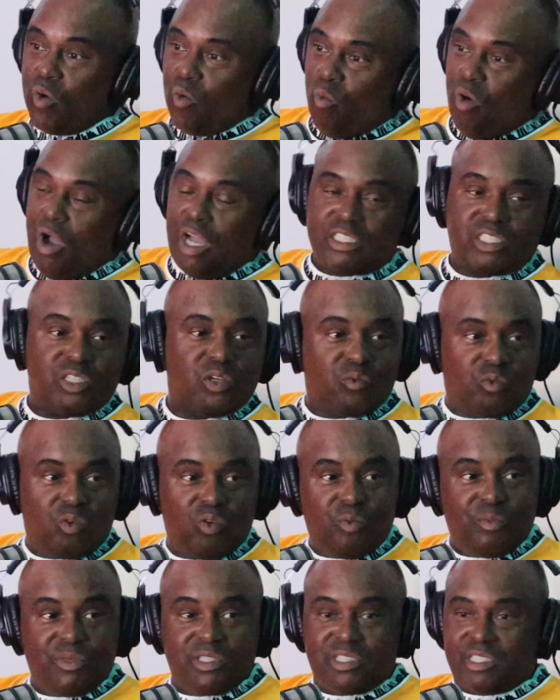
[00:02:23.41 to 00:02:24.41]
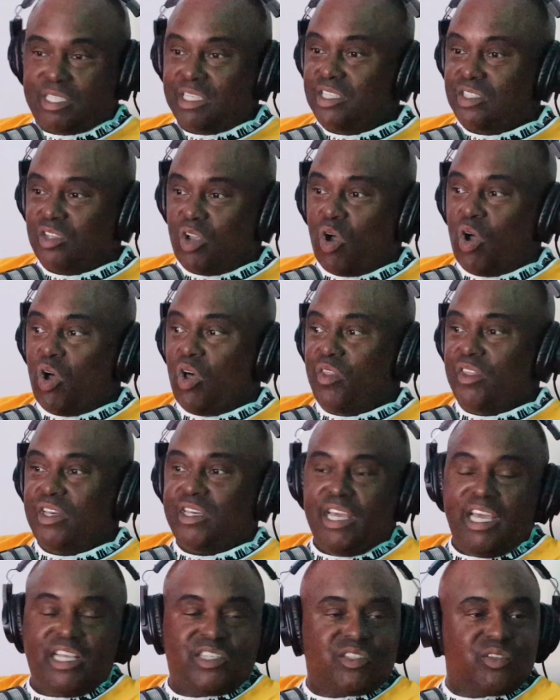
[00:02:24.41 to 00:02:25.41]
walks in the room and sees all the
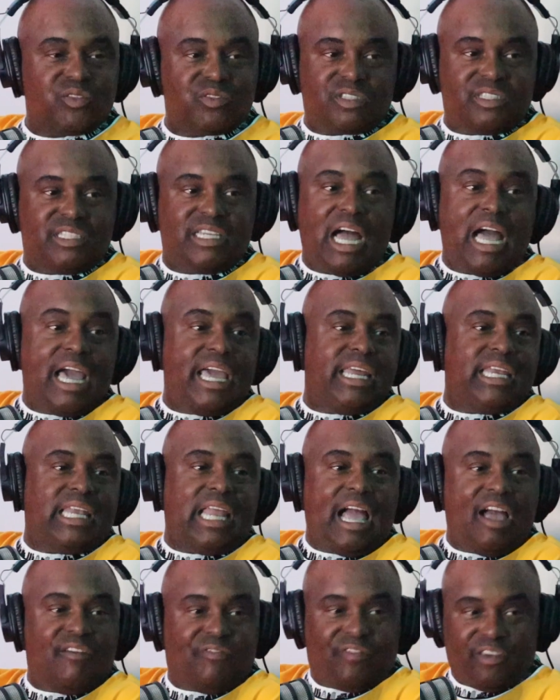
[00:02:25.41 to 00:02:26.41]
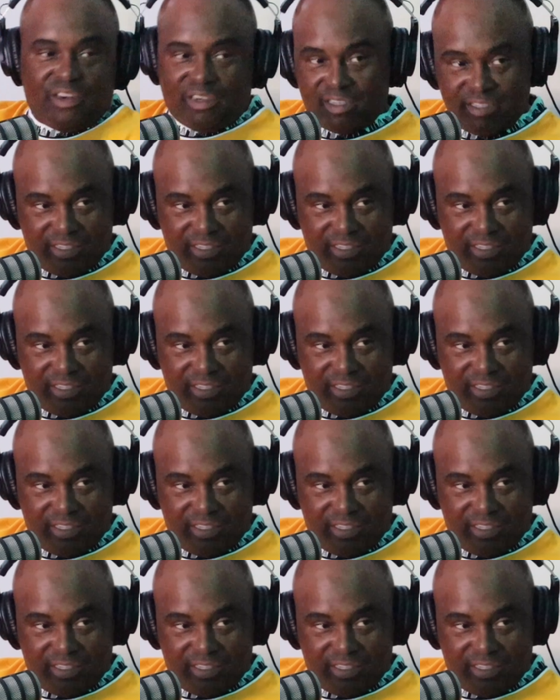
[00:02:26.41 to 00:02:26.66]
dancers dying laughing.